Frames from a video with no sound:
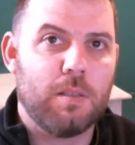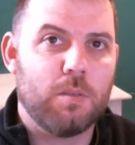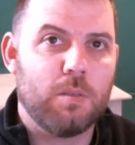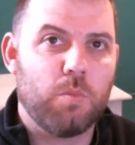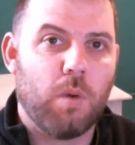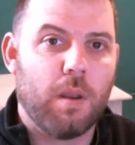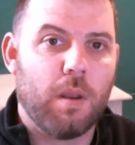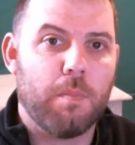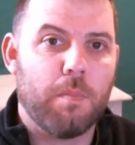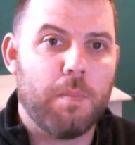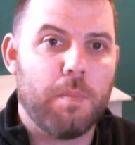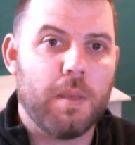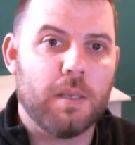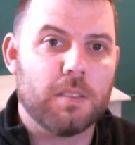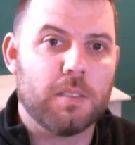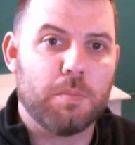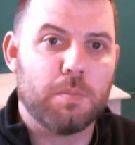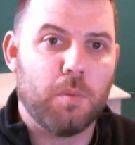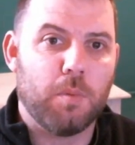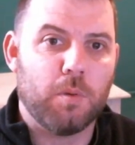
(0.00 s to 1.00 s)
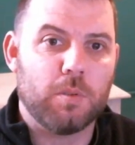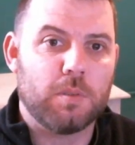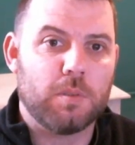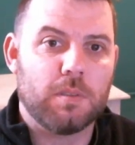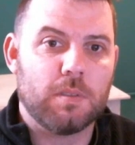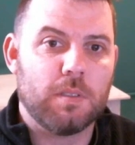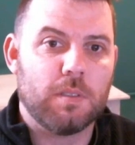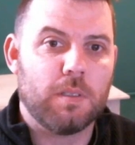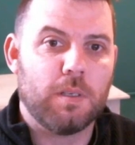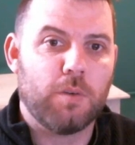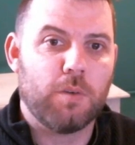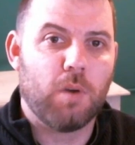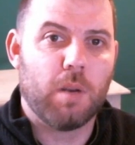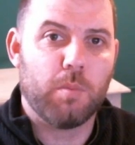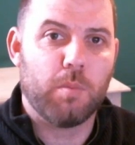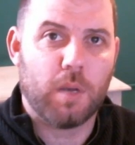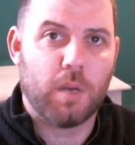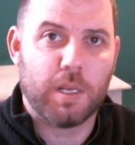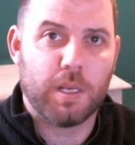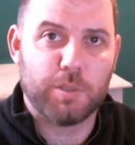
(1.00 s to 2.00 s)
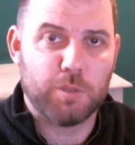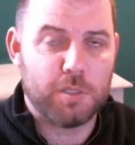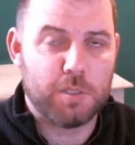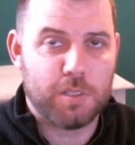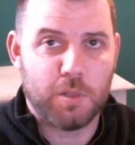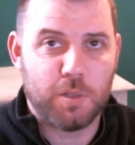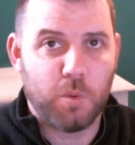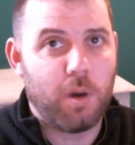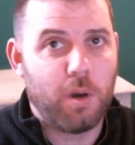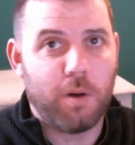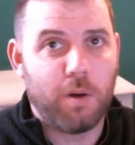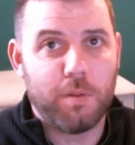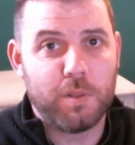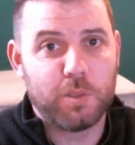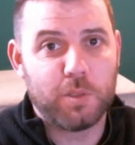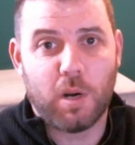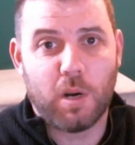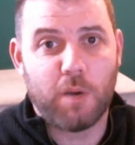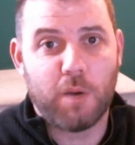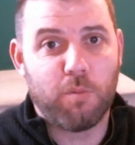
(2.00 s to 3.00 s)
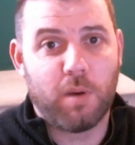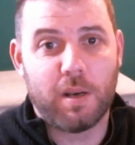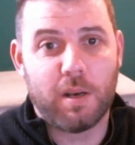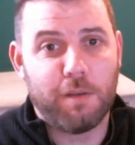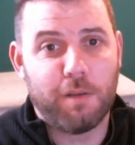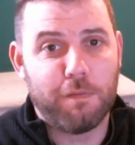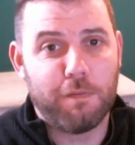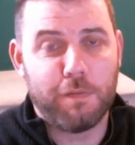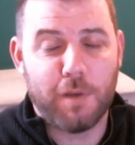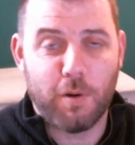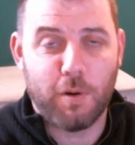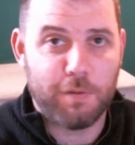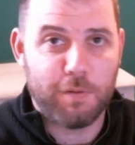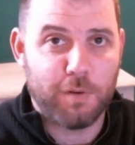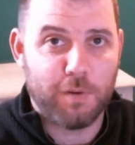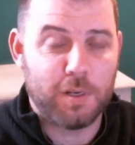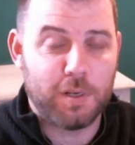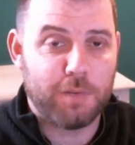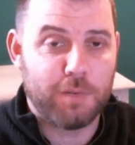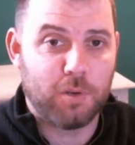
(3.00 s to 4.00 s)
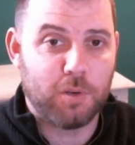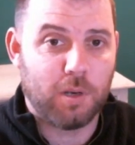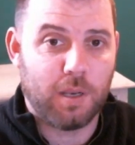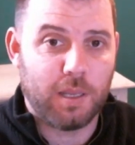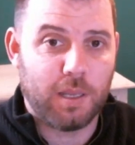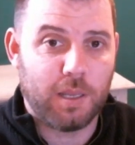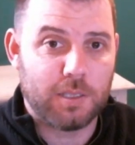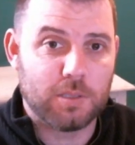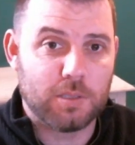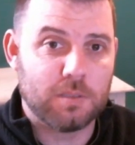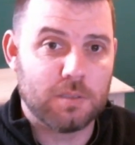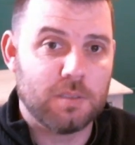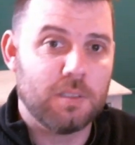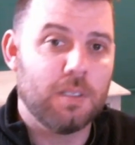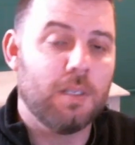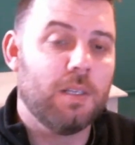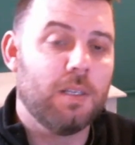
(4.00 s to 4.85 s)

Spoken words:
one of the biggest, most incredible countries in the world, and they're trying to run a very, very difficult election.